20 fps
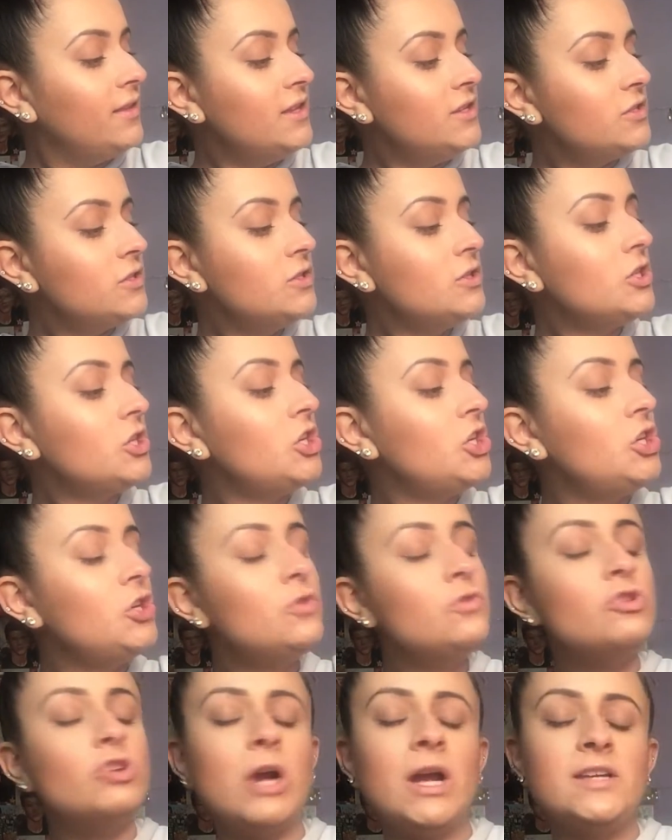This will look
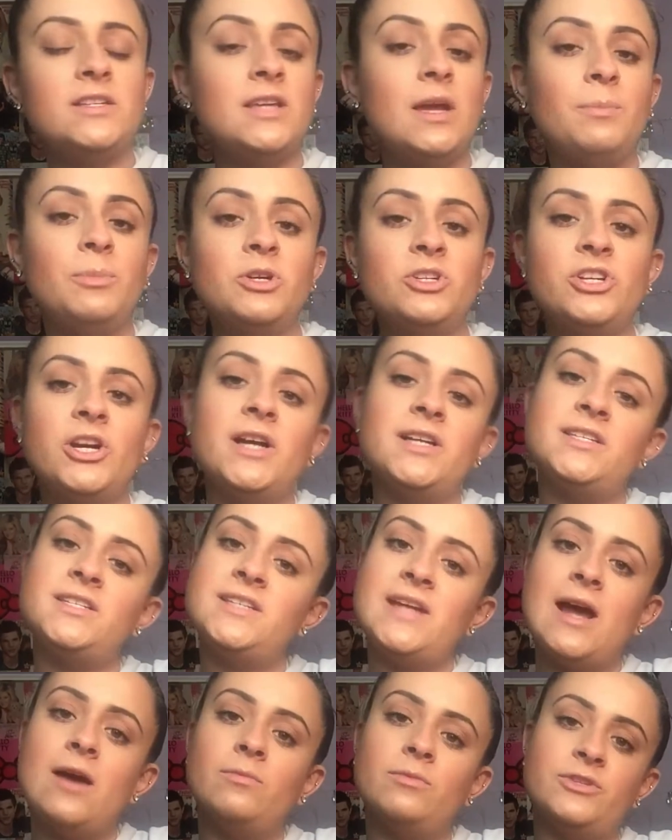cute dressed up or
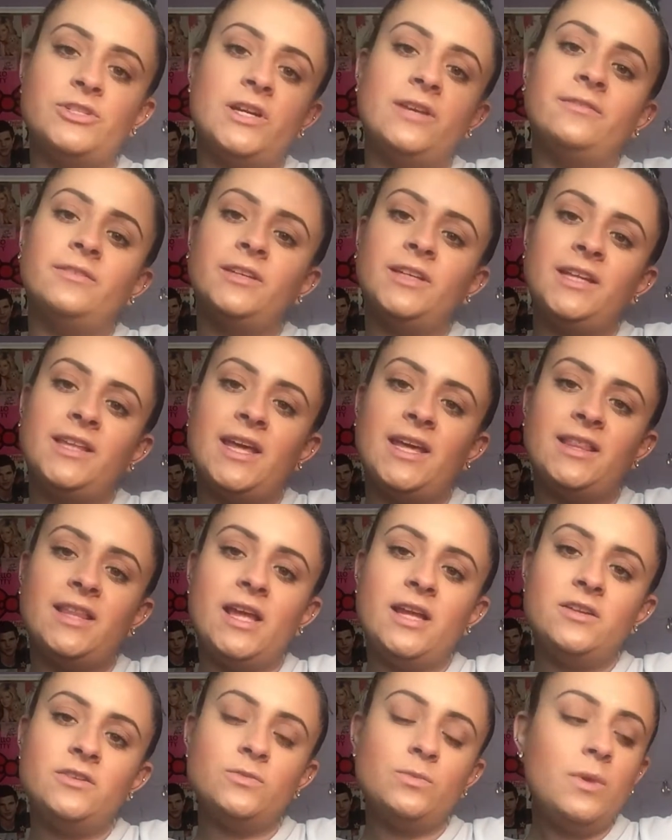dressed down, which I really like
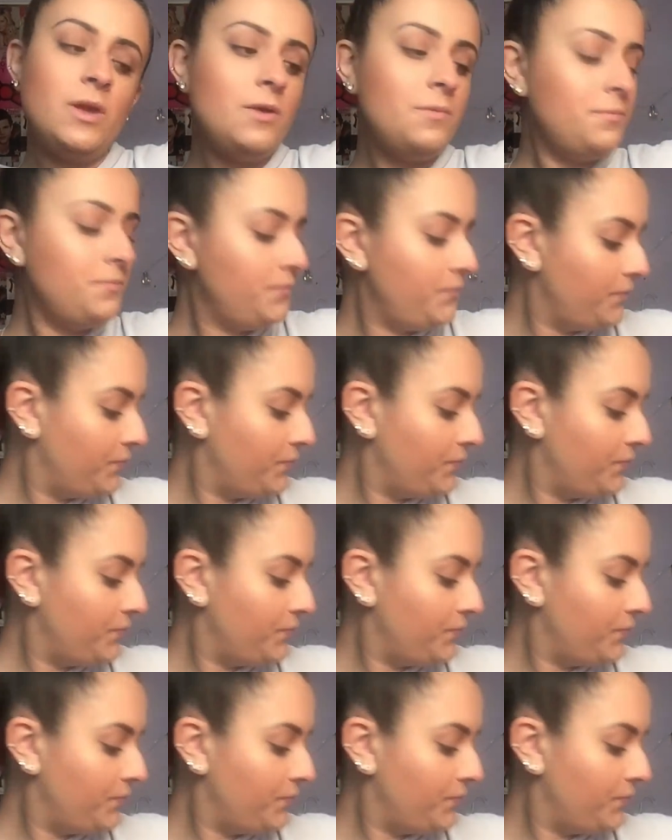that as well.